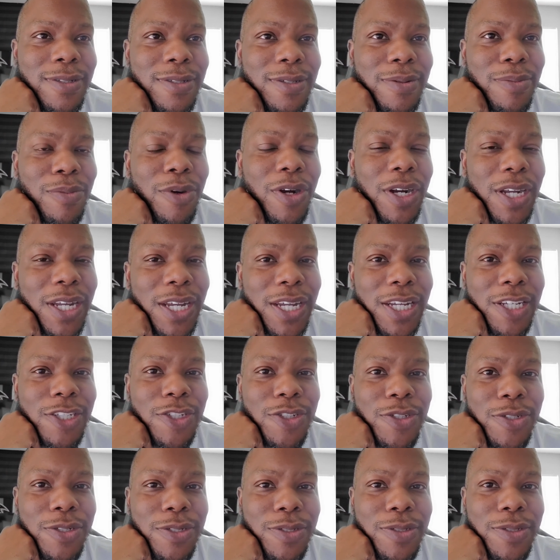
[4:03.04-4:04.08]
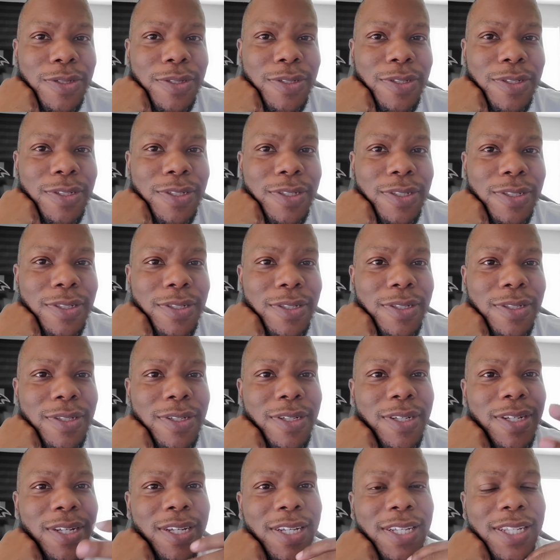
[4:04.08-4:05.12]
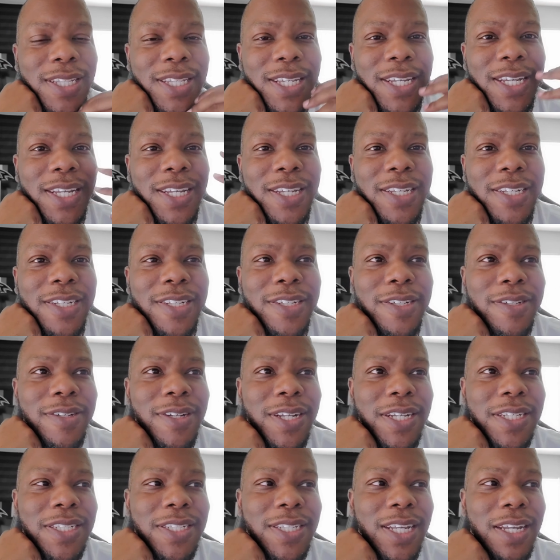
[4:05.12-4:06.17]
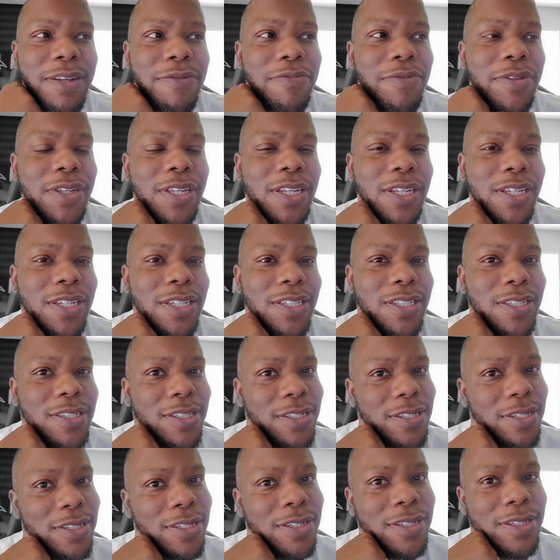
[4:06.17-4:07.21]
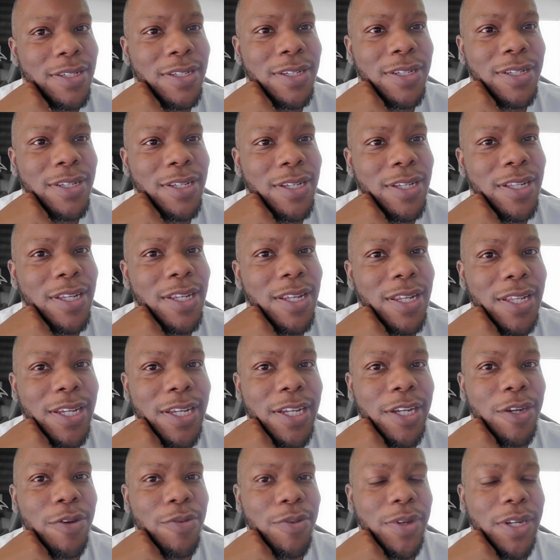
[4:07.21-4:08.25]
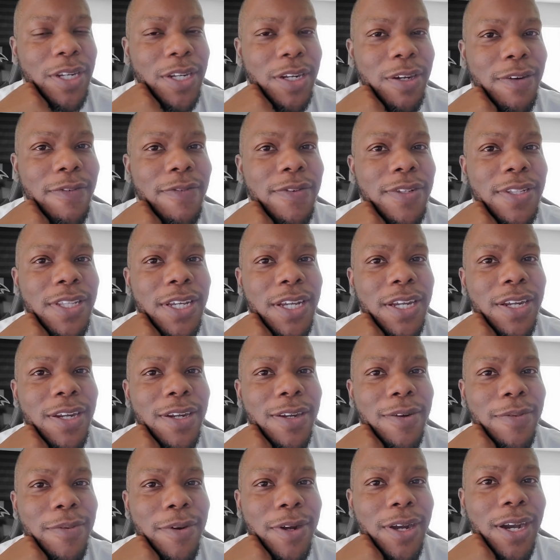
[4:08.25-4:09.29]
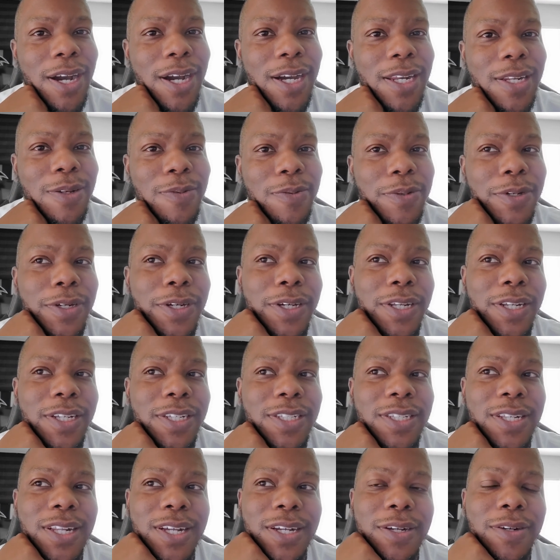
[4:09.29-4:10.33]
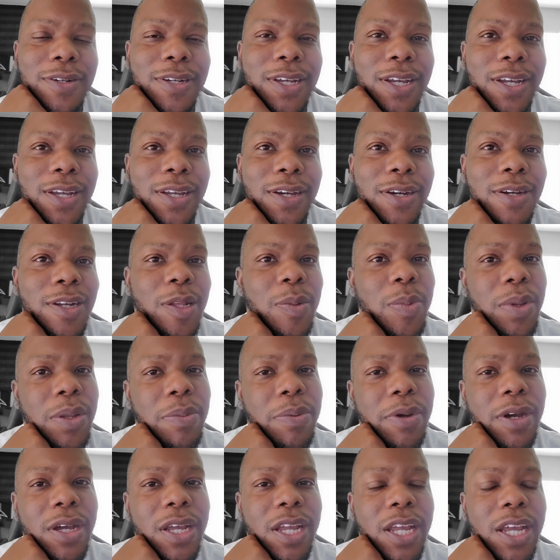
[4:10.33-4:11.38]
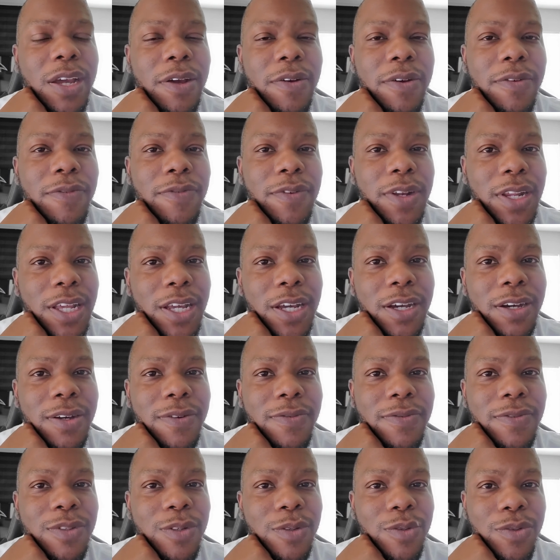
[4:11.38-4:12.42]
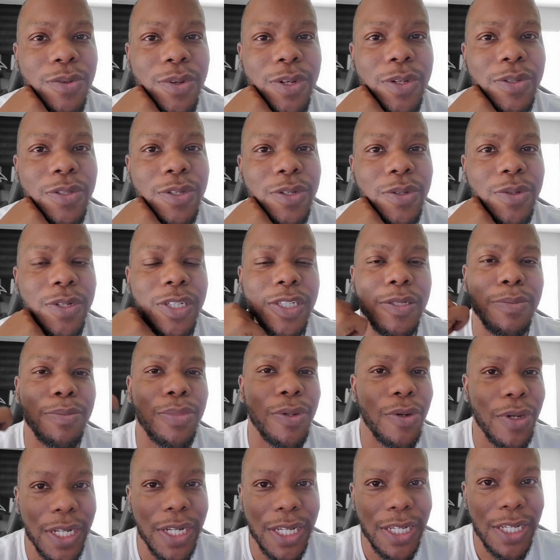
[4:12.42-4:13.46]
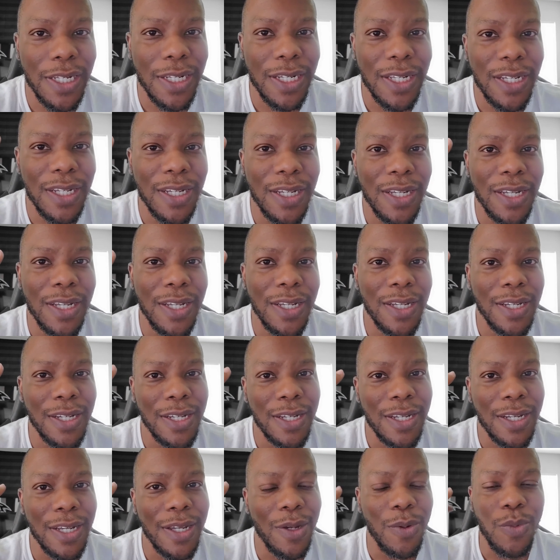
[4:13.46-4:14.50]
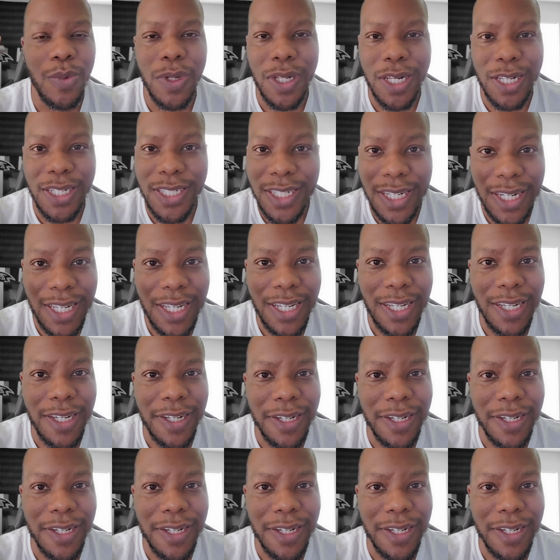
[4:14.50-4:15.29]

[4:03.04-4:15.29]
Mark Andrews, and then, you know, that safety is lingering over there where Hollywood, and it's like, okay, only people I have left to throw to is Boykin and Willie Snead.